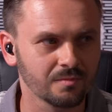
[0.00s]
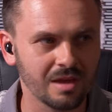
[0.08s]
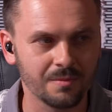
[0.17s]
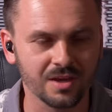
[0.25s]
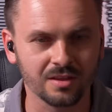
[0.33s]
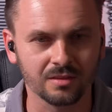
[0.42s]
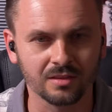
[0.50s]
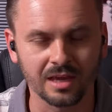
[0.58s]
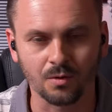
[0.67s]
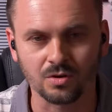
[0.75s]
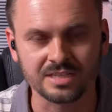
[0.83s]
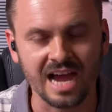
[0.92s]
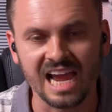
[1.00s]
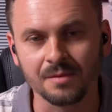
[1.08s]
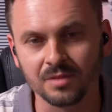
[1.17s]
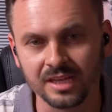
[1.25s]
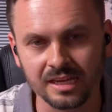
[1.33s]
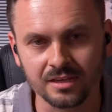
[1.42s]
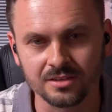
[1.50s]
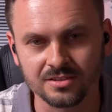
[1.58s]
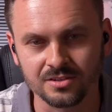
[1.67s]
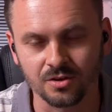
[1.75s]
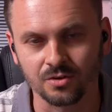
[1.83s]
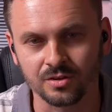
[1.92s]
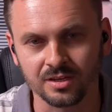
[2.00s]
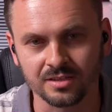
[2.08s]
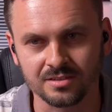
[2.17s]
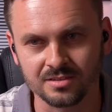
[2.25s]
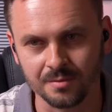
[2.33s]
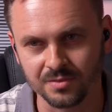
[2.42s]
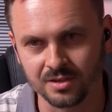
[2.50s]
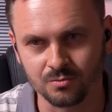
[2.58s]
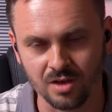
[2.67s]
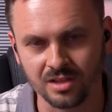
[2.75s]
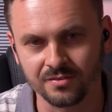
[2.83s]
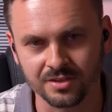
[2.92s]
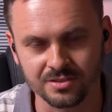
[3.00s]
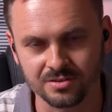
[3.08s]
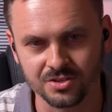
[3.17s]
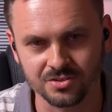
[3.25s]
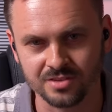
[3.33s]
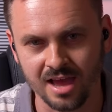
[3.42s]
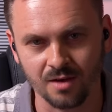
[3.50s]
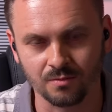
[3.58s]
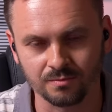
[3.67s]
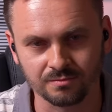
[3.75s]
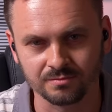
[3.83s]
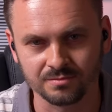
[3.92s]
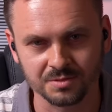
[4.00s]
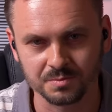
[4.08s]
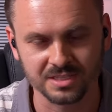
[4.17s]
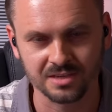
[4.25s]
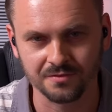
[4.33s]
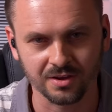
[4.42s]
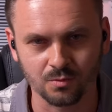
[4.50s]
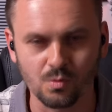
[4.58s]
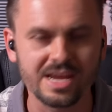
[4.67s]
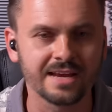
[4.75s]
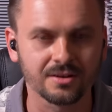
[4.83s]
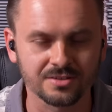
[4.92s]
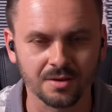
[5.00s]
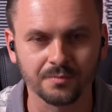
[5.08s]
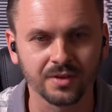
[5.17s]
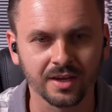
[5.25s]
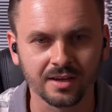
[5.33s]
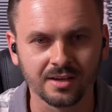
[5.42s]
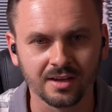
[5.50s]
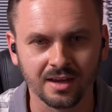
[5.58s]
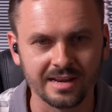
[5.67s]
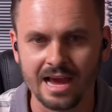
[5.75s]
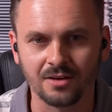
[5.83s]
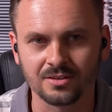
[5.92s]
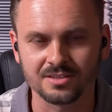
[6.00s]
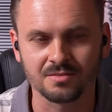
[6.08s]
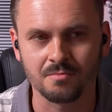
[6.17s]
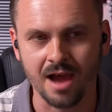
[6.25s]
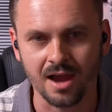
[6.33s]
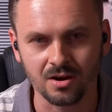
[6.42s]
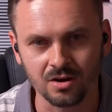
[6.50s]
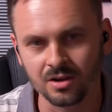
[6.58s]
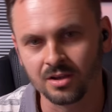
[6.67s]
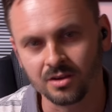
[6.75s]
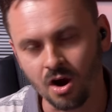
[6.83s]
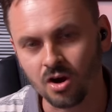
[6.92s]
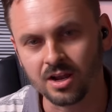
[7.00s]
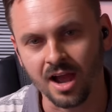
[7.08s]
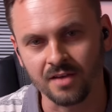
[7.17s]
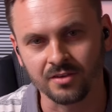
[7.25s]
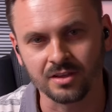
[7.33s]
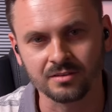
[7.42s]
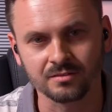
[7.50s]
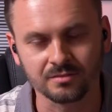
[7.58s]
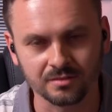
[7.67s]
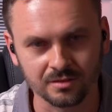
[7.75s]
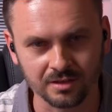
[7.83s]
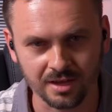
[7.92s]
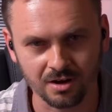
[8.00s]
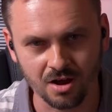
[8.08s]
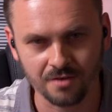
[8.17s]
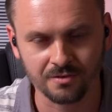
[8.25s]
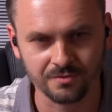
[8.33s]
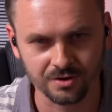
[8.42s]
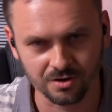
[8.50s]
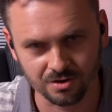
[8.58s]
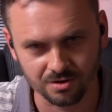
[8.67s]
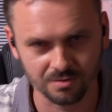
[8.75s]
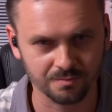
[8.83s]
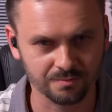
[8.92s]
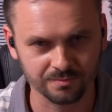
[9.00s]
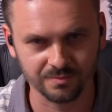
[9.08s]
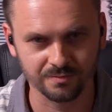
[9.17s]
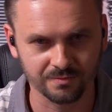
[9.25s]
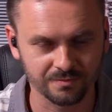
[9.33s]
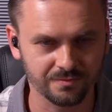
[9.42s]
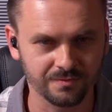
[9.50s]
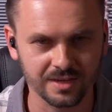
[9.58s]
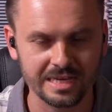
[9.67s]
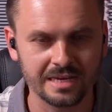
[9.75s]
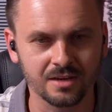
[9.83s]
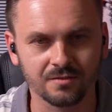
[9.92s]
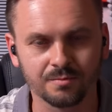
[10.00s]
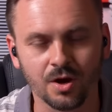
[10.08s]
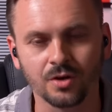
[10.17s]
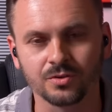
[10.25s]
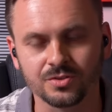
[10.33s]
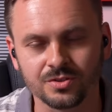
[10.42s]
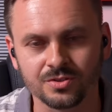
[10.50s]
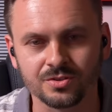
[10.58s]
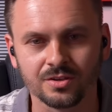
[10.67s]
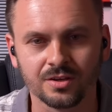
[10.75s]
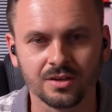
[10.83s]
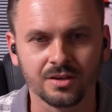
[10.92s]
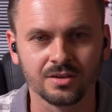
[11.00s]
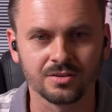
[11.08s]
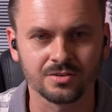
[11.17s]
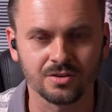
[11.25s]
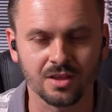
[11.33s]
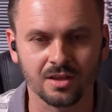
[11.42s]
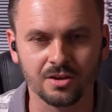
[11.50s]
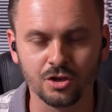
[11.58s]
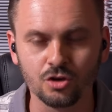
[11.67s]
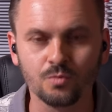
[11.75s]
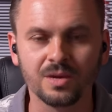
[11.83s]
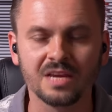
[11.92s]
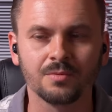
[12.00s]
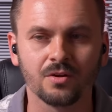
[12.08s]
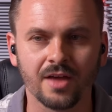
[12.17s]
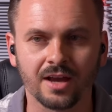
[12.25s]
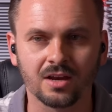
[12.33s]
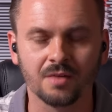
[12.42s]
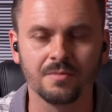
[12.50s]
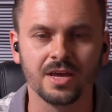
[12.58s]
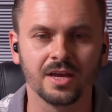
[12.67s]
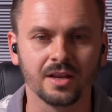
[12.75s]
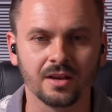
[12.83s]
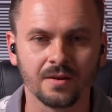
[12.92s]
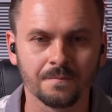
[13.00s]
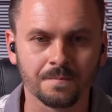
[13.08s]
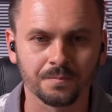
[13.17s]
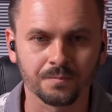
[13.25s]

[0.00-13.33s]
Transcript: maybe they were timely. So it's something relevant to just that specific week or something. And now it doesn't matter. Archive it, get it off of your feed of posts so that new people that come in